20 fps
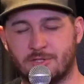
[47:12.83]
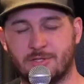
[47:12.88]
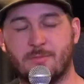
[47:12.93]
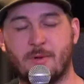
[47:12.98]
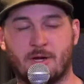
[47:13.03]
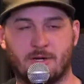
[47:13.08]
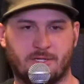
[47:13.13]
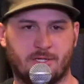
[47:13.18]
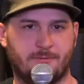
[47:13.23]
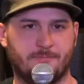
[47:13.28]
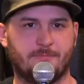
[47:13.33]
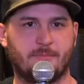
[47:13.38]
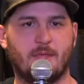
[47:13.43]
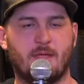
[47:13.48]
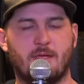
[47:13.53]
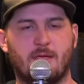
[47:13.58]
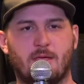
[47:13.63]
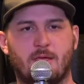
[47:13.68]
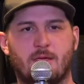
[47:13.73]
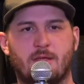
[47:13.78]
Good Samaritan,
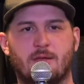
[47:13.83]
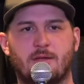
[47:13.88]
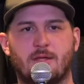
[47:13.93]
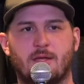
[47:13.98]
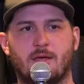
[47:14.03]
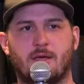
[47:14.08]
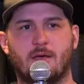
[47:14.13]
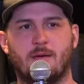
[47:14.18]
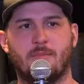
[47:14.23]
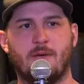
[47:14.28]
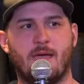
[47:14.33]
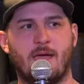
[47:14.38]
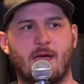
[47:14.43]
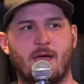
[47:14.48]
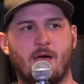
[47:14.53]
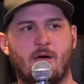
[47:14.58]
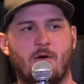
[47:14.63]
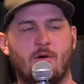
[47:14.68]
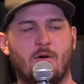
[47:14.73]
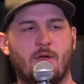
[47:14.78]
and
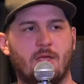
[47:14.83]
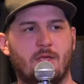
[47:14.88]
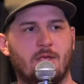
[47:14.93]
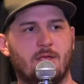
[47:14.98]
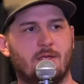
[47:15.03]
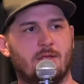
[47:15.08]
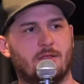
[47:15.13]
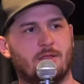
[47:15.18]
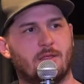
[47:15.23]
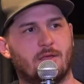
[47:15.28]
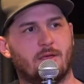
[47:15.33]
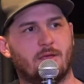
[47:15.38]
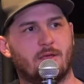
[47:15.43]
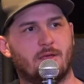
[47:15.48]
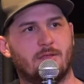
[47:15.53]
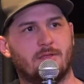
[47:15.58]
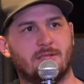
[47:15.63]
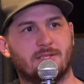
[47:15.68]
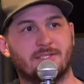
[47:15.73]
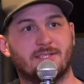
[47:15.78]
how
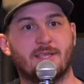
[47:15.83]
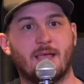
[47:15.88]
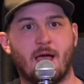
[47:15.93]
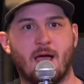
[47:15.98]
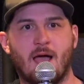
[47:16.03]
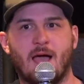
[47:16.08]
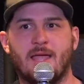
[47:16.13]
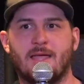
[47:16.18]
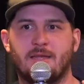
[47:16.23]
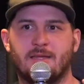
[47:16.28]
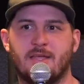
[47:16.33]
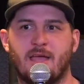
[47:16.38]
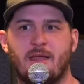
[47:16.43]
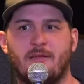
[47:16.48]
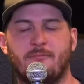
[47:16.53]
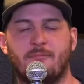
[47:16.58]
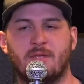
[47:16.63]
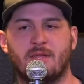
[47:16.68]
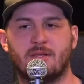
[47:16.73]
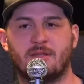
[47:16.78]
this guy had
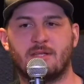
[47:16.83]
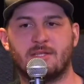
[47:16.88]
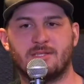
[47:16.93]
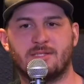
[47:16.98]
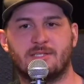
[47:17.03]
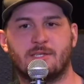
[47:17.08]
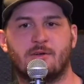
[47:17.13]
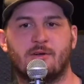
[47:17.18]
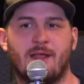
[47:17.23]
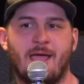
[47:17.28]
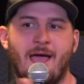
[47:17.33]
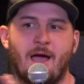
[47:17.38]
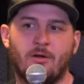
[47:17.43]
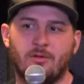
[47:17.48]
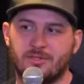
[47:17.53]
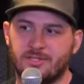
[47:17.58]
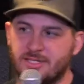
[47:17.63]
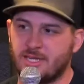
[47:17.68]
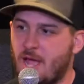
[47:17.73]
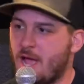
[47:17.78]
kind of been considered
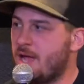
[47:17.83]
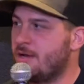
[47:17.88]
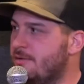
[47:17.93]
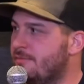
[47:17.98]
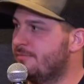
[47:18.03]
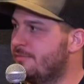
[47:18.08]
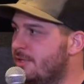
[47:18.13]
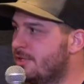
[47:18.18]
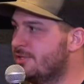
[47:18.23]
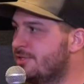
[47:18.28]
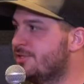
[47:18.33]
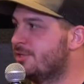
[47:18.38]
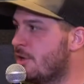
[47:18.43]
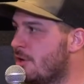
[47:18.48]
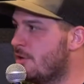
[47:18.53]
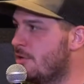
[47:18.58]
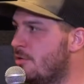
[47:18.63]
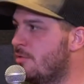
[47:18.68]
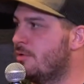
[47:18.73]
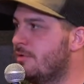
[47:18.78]
outside of the
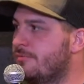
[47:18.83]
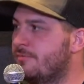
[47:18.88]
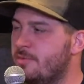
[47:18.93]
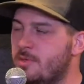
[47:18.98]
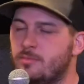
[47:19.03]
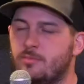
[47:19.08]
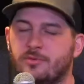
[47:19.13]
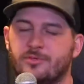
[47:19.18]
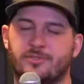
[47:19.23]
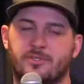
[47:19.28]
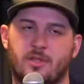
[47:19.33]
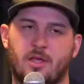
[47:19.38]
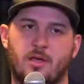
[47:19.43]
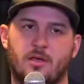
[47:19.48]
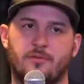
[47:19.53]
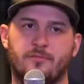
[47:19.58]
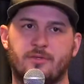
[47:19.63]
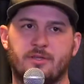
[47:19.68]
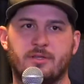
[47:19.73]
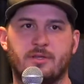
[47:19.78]
zone of people's
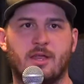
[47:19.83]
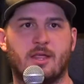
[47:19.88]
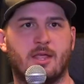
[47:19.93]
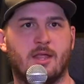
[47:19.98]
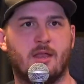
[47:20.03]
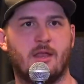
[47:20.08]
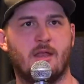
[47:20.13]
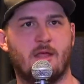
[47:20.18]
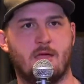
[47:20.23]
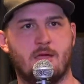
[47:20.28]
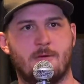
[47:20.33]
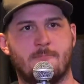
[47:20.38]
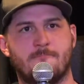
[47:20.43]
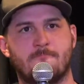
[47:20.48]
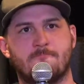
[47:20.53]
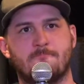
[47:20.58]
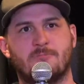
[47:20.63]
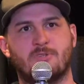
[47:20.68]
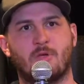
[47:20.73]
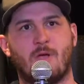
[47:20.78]
love, and
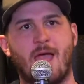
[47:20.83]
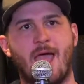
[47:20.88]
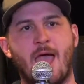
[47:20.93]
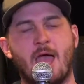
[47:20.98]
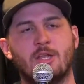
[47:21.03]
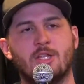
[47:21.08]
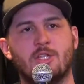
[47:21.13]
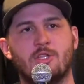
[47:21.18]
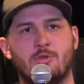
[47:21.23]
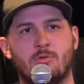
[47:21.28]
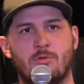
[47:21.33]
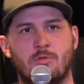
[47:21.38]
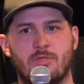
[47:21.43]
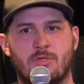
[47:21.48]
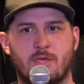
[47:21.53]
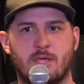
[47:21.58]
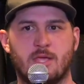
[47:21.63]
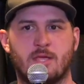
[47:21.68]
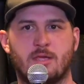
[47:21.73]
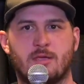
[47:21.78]
so how do you
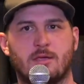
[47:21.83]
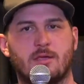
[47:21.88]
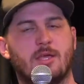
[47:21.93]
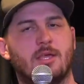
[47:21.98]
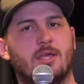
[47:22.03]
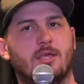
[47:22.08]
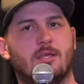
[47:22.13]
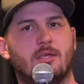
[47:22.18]
think,